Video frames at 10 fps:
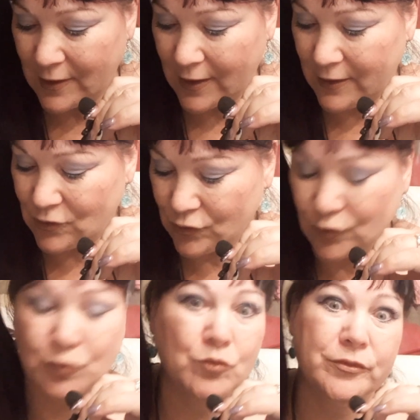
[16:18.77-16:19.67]

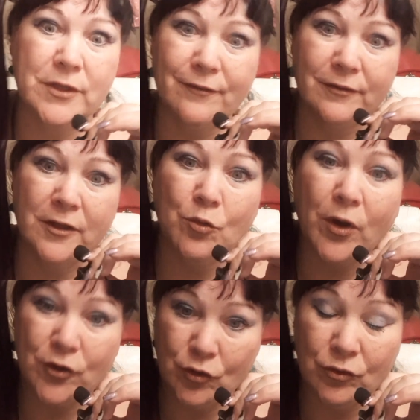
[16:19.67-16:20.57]
angels definitely
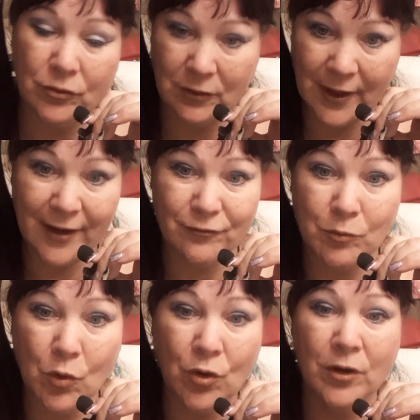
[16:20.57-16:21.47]
want you to laugh
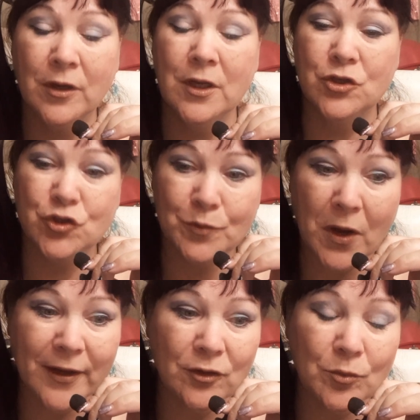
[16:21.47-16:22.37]
more,
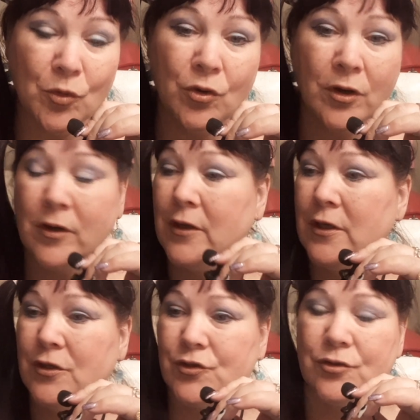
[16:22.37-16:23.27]
smile more.
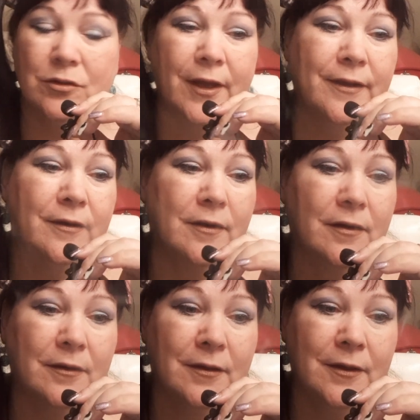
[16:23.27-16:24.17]
So, like,
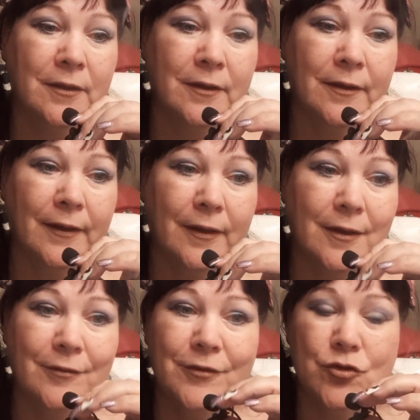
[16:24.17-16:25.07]

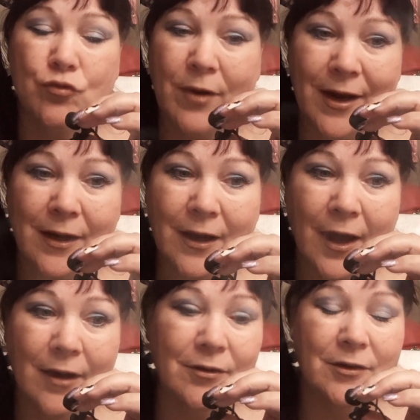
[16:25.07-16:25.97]
if it's raining
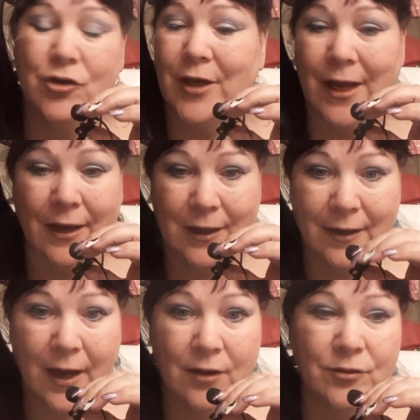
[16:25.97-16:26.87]
out and you can't
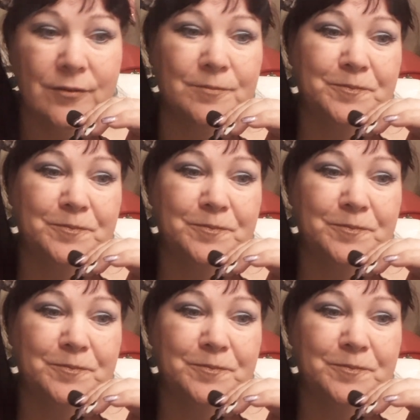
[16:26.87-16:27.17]
get out,